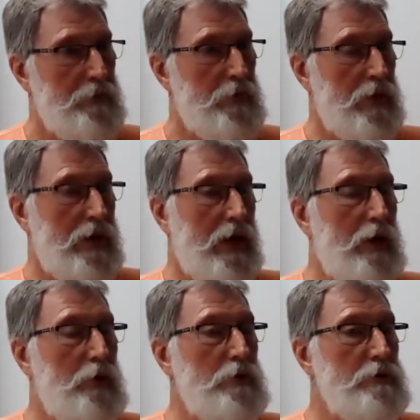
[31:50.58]
A
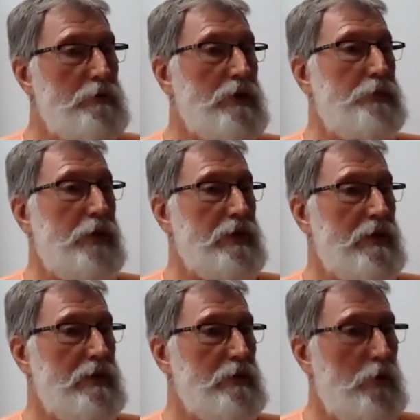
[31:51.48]
cow is much
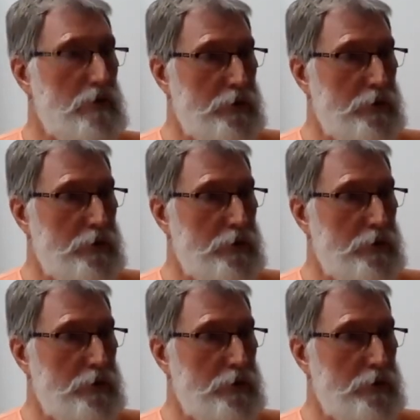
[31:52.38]
better, it's all